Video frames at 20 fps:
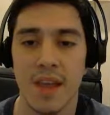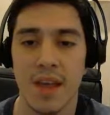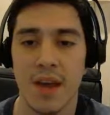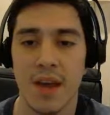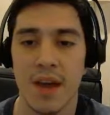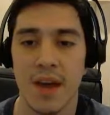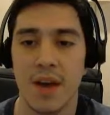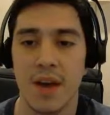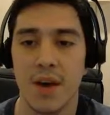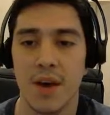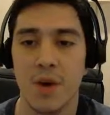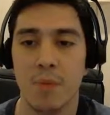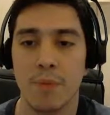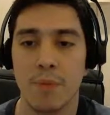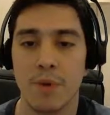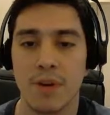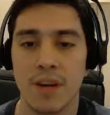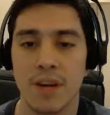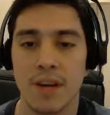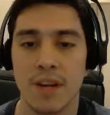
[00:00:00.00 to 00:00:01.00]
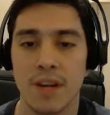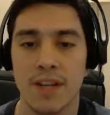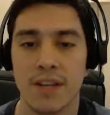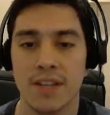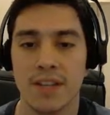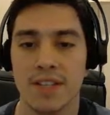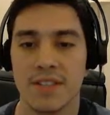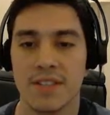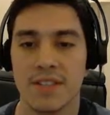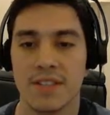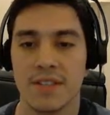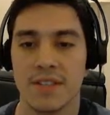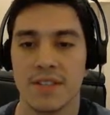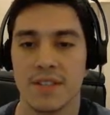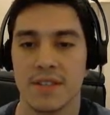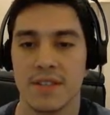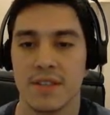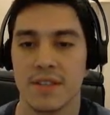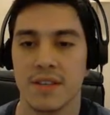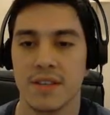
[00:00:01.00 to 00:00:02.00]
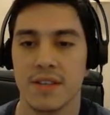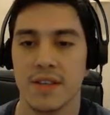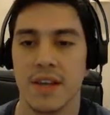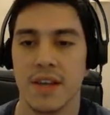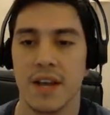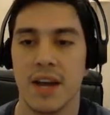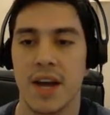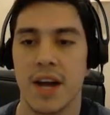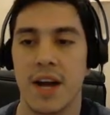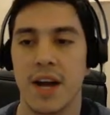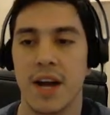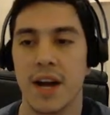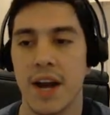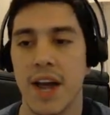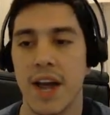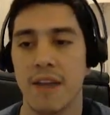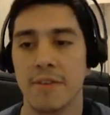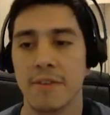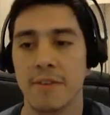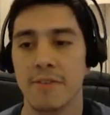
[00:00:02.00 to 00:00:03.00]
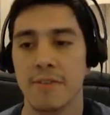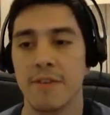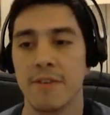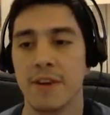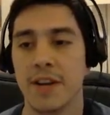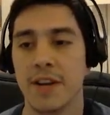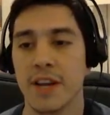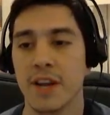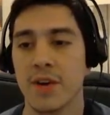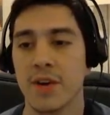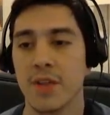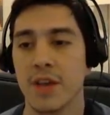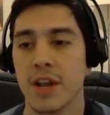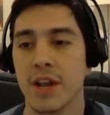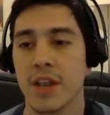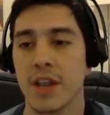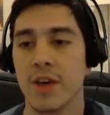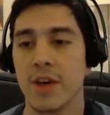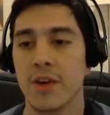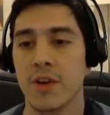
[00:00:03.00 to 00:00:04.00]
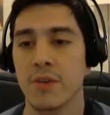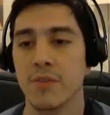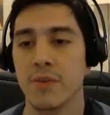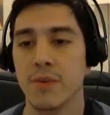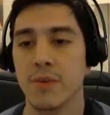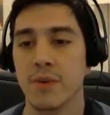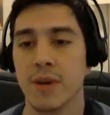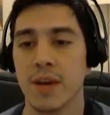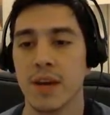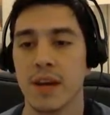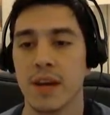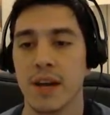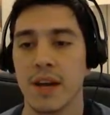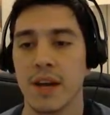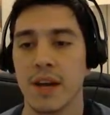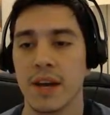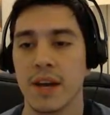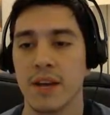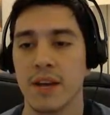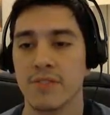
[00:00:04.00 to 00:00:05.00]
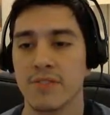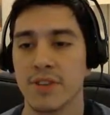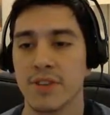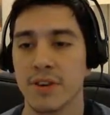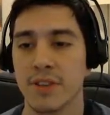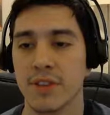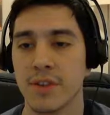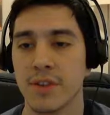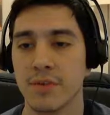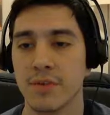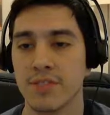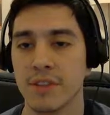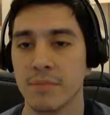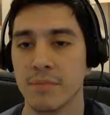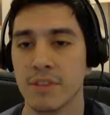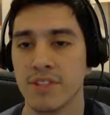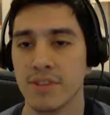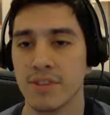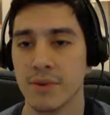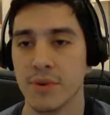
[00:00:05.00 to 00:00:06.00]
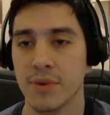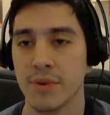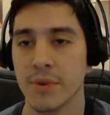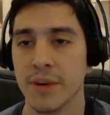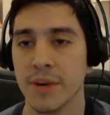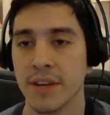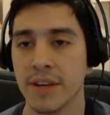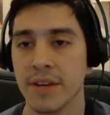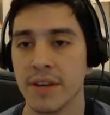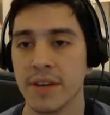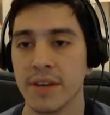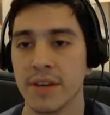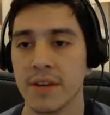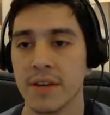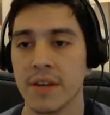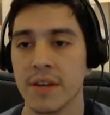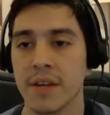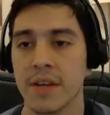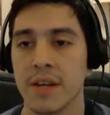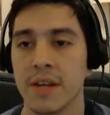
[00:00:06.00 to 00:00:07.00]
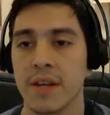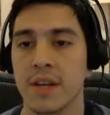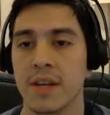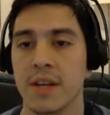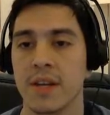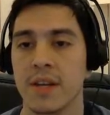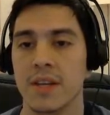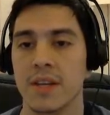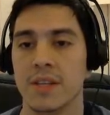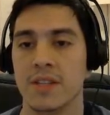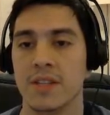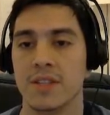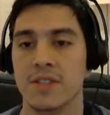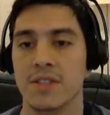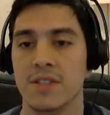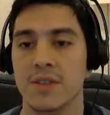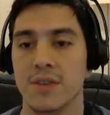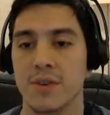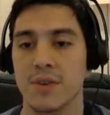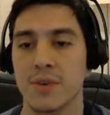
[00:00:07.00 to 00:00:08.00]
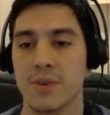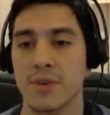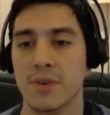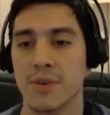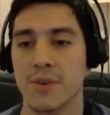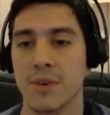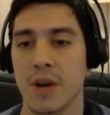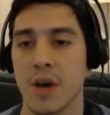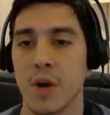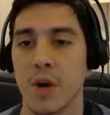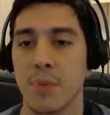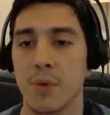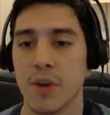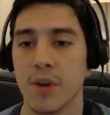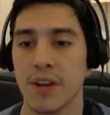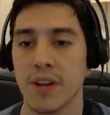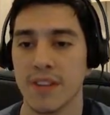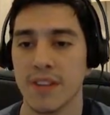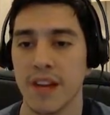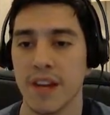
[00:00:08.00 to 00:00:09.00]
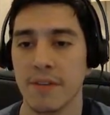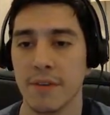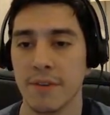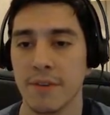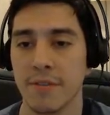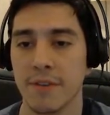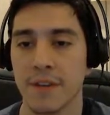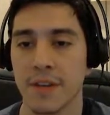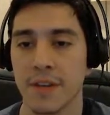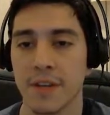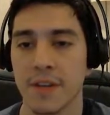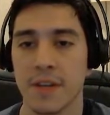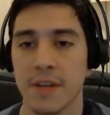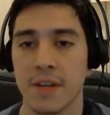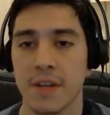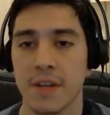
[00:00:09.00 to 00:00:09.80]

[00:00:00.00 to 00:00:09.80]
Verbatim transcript: I uh, hope you guys are having fun. I know that a lot of you uh, have started the new semester already. So, I hope you guys are having fun.